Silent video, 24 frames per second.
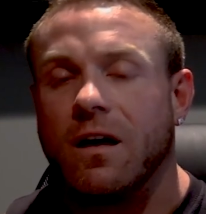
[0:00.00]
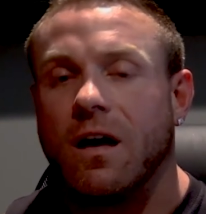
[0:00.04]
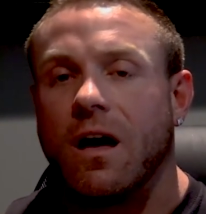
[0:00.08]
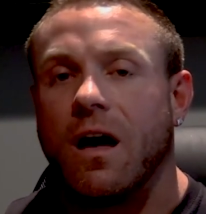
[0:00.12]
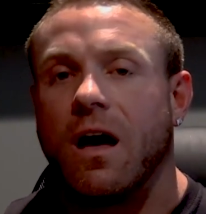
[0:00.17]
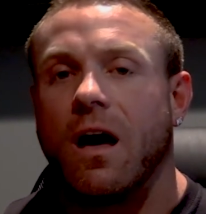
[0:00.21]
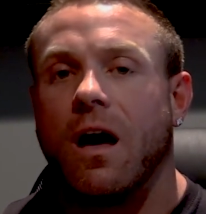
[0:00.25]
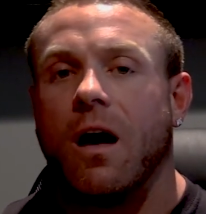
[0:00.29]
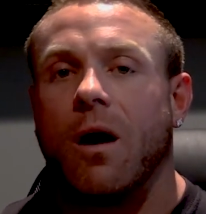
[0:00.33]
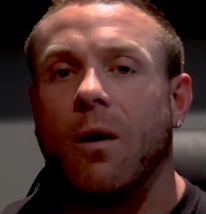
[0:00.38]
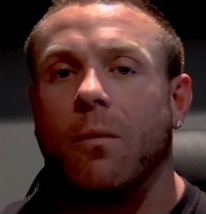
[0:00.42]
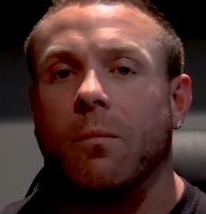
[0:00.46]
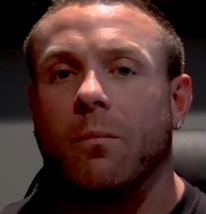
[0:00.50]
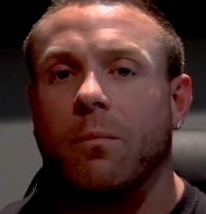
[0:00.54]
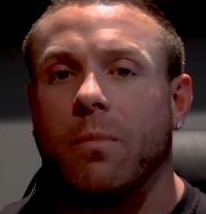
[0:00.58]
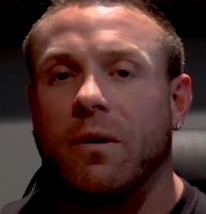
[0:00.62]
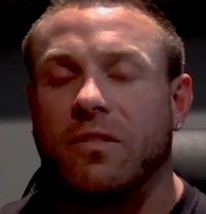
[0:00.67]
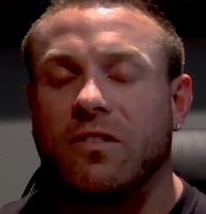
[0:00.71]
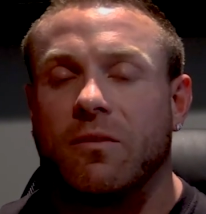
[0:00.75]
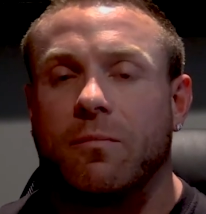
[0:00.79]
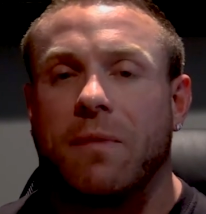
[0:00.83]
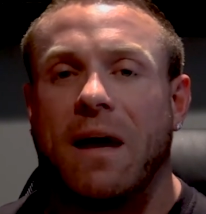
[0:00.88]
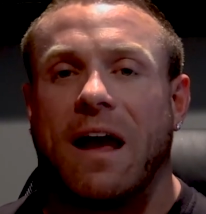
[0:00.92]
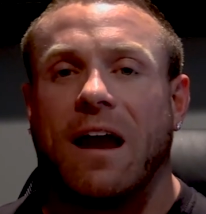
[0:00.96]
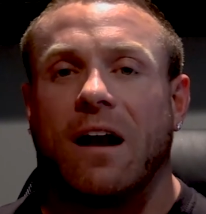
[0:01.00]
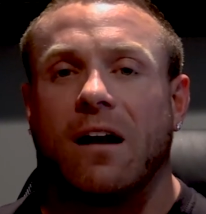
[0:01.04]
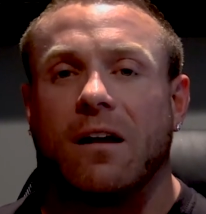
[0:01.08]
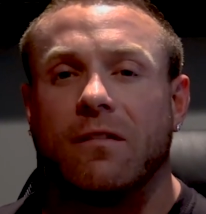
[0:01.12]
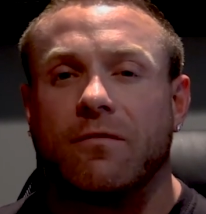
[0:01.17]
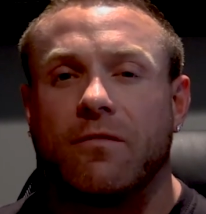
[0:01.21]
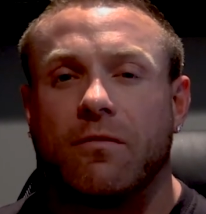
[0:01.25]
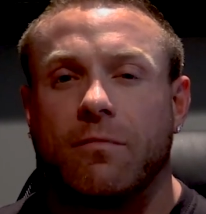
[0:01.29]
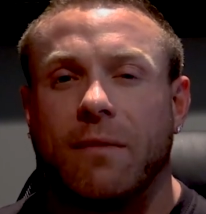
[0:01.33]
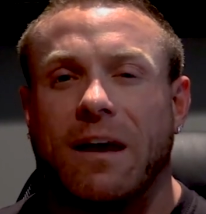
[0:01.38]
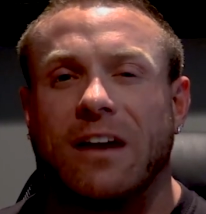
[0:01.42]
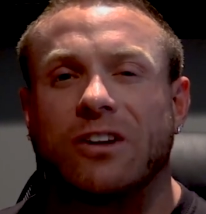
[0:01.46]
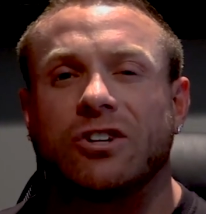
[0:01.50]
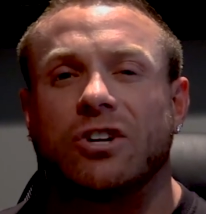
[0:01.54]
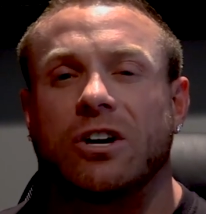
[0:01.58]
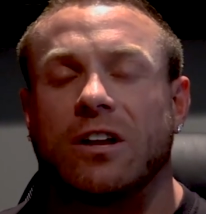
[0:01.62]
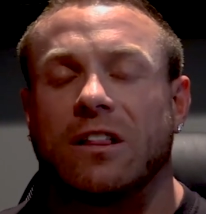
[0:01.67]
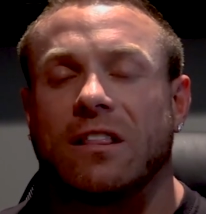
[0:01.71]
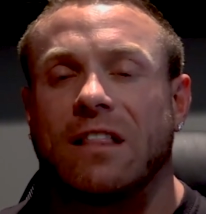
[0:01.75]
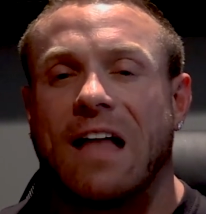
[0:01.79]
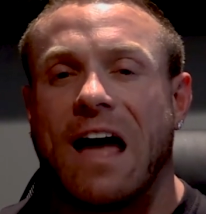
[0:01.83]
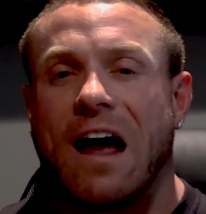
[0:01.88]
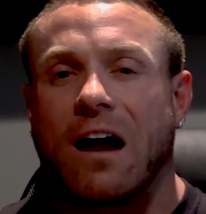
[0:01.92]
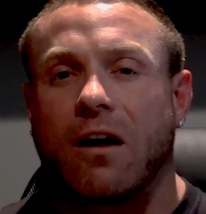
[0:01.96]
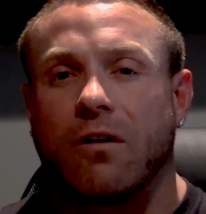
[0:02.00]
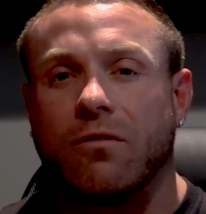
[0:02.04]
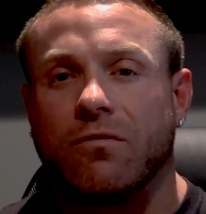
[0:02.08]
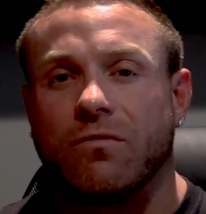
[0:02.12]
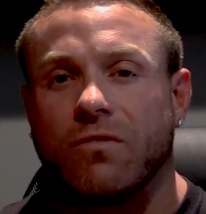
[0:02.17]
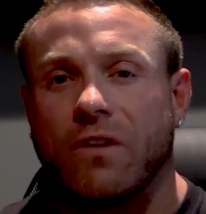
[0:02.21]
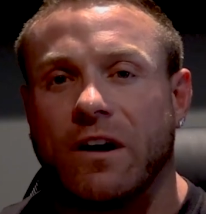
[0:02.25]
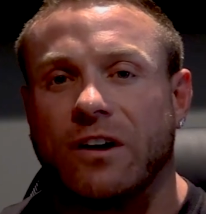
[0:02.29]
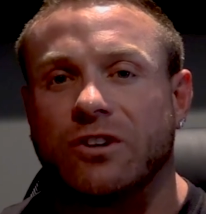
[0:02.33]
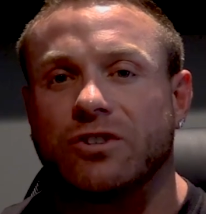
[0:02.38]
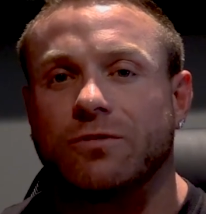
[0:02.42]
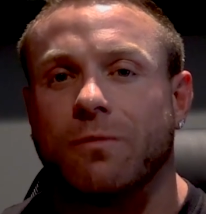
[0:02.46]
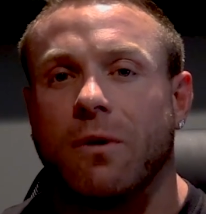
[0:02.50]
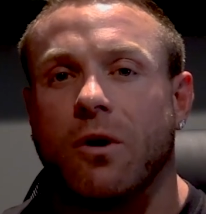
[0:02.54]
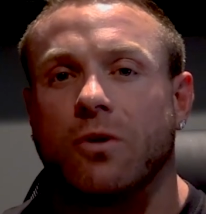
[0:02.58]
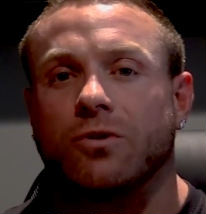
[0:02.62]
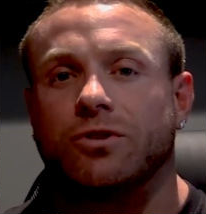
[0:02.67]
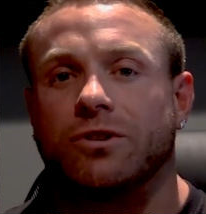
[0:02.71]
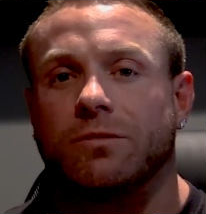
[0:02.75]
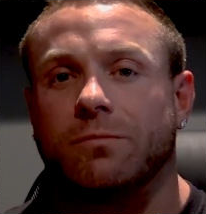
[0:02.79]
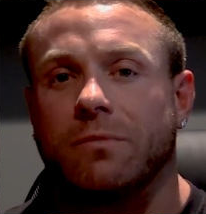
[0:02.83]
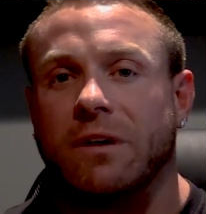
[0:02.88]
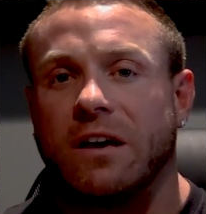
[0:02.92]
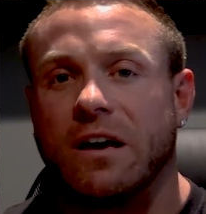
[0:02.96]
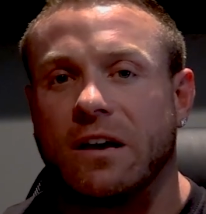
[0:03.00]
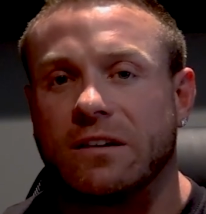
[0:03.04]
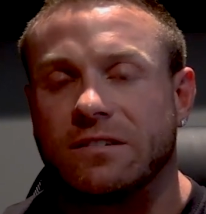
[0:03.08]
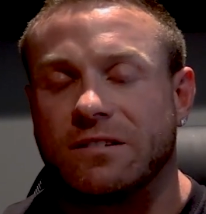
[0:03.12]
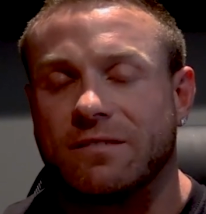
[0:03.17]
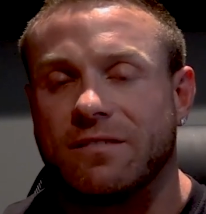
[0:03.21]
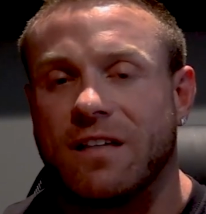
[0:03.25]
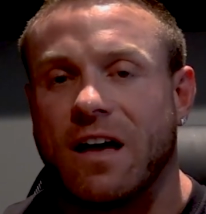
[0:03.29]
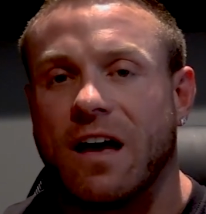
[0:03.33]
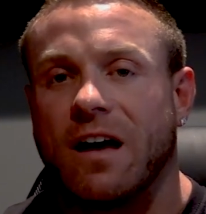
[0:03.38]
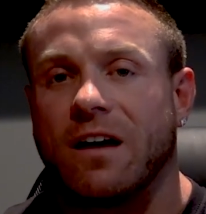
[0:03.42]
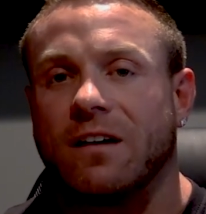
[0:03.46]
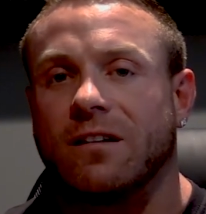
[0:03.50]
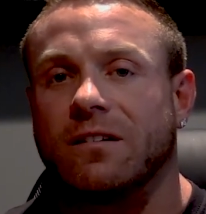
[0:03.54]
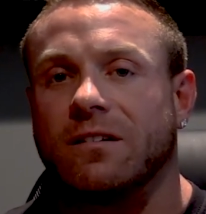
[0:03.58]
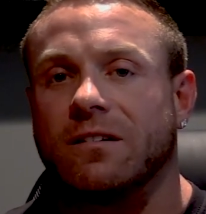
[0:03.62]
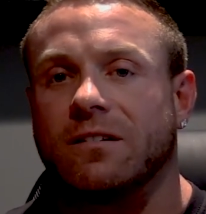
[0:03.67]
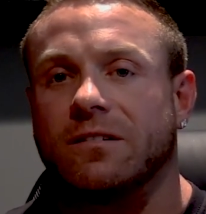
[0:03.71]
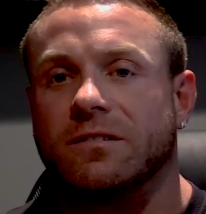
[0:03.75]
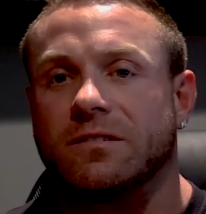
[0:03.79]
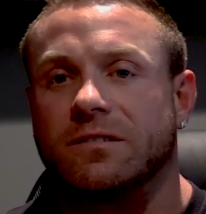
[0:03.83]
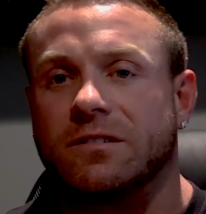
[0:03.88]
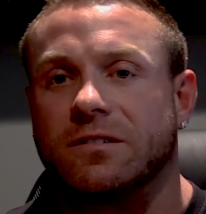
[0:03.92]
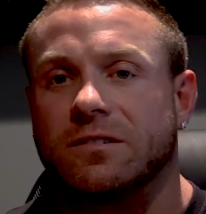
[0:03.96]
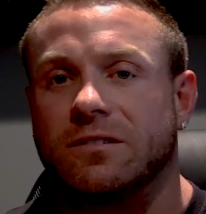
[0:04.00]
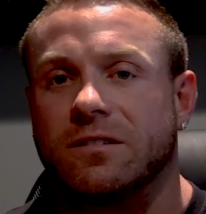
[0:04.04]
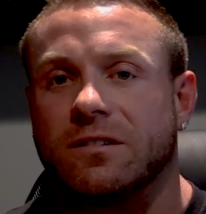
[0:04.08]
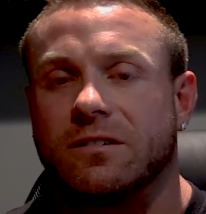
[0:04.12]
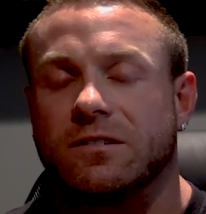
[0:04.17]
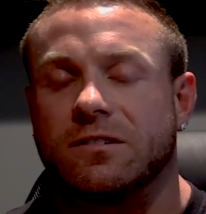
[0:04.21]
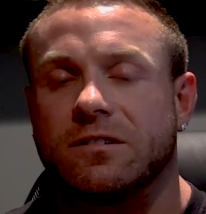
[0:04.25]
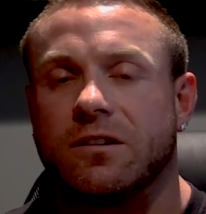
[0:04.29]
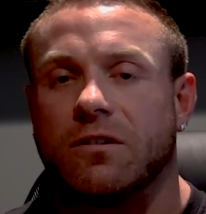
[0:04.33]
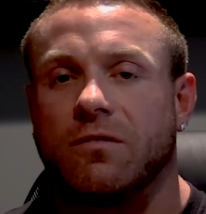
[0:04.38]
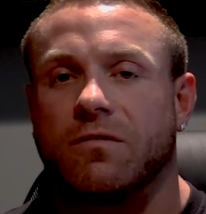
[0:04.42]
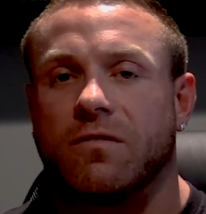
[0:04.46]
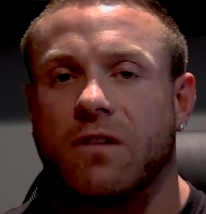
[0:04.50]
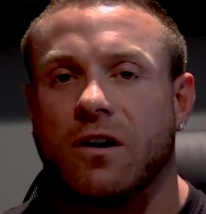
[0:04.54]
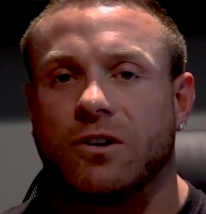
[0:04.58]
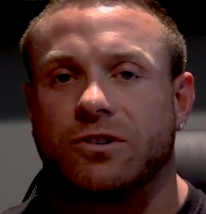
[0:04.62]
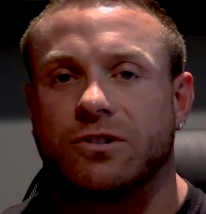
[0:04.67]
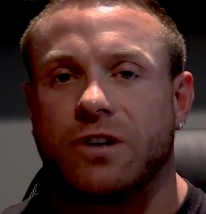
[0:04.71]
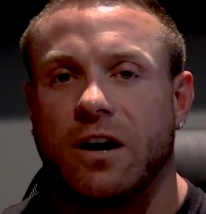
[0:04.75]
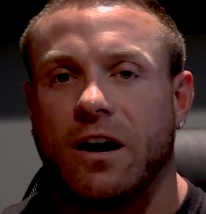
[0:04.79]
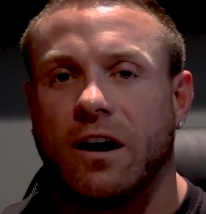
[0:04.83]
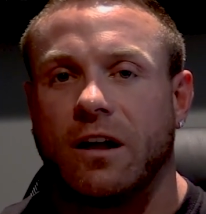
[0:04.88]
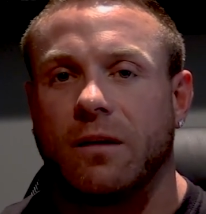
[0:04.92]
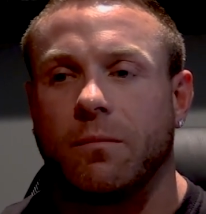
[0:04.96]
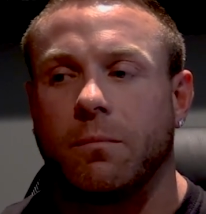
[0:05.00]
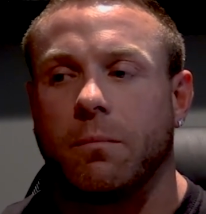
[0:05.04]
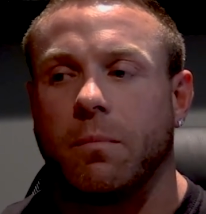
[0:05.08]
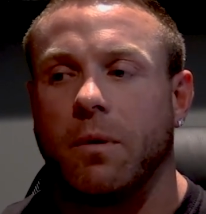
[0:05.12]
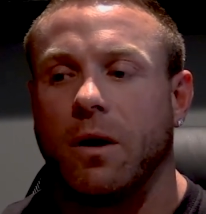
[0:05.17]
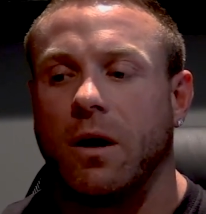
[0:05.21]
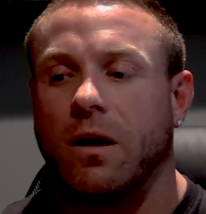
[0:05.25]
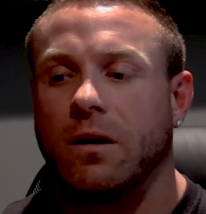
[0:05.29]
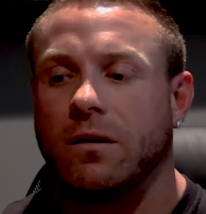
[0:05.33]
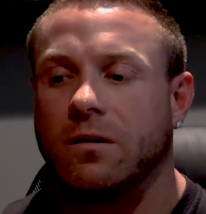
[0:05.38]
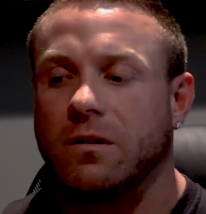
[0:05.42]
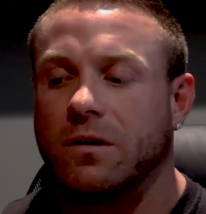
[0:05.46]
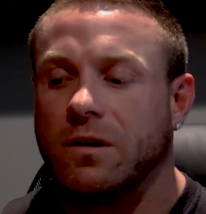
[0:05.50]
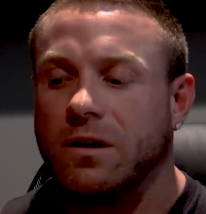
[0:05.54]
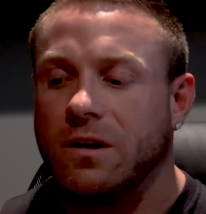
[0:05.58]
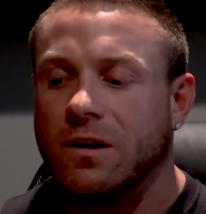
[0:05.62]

But the pain and inflammation and lack of range of motion because of that is still frustrating. But